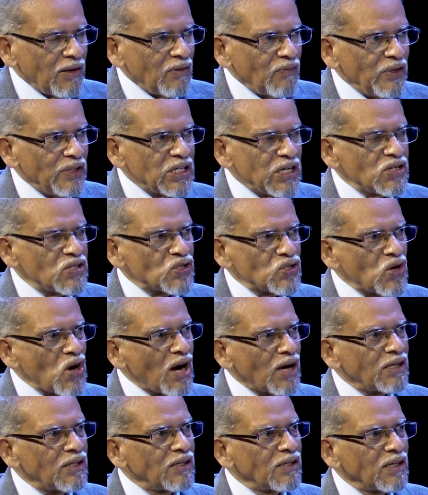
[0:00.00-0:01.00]
which is
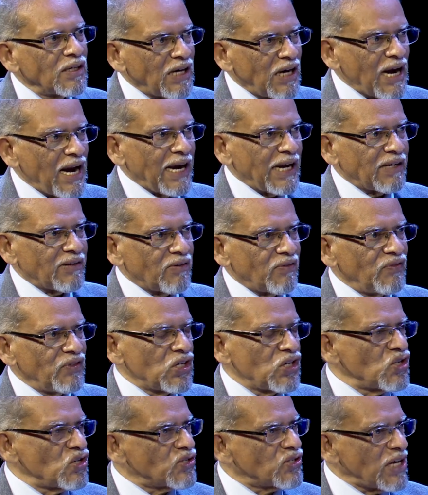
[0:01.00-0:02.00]
not correct,
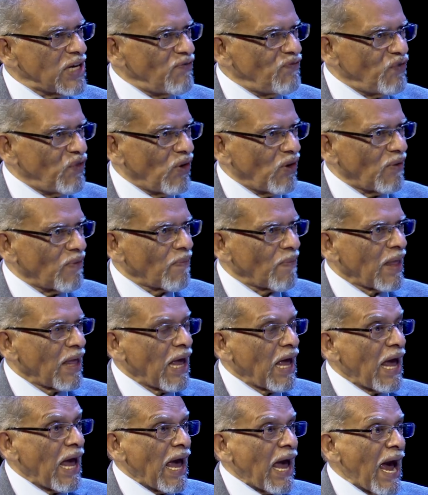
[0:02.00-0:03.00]
which is sinful.
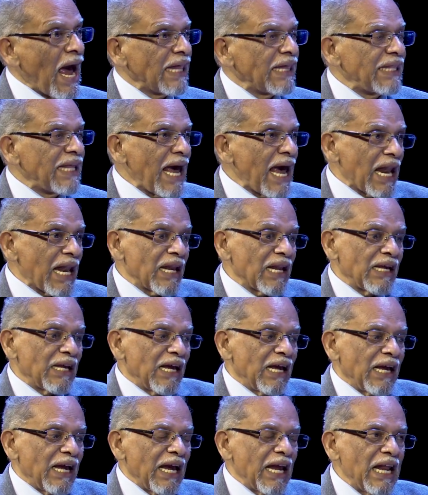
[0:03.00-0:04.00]
And then
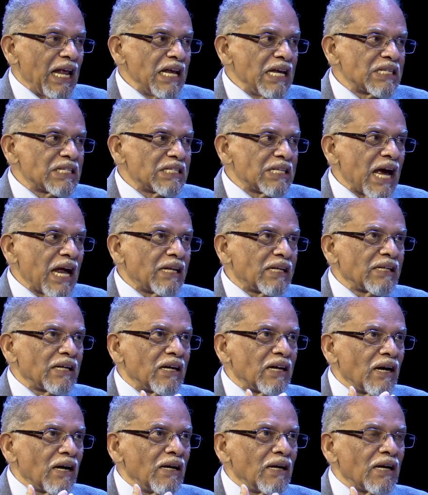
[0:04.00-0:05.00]
it is
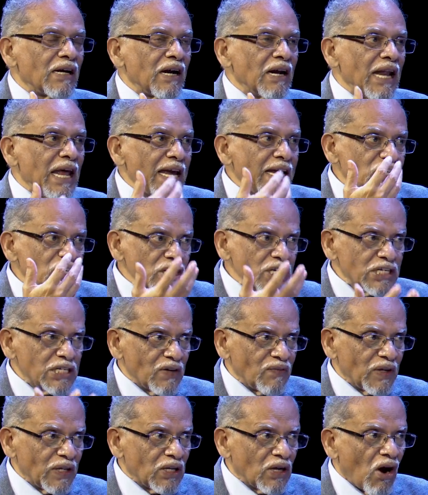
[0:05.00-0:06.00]
that
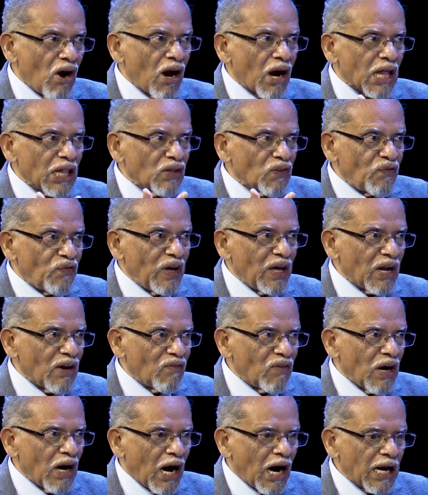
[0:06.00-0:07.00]
relationship with God and the fear
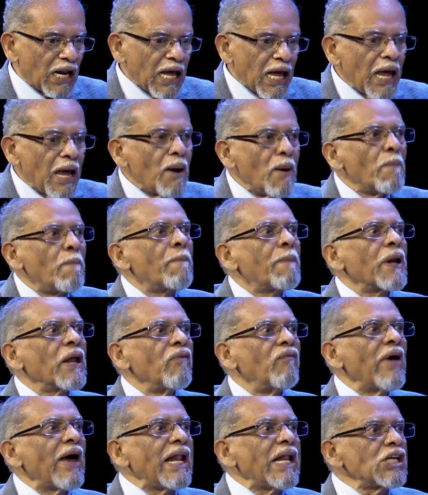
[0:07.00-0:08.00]
of God
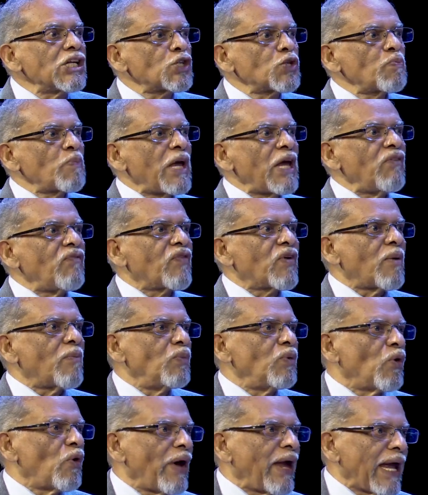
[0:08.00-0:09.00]
prevents me
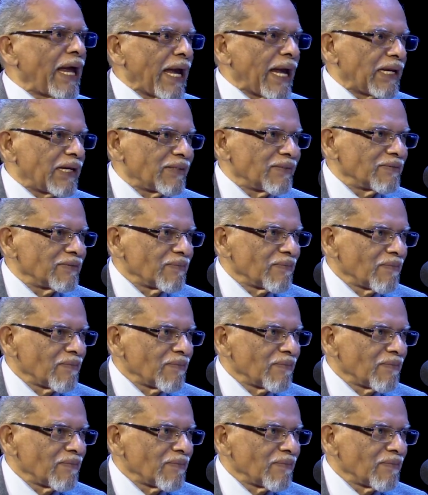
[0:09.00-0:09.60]
from doing it.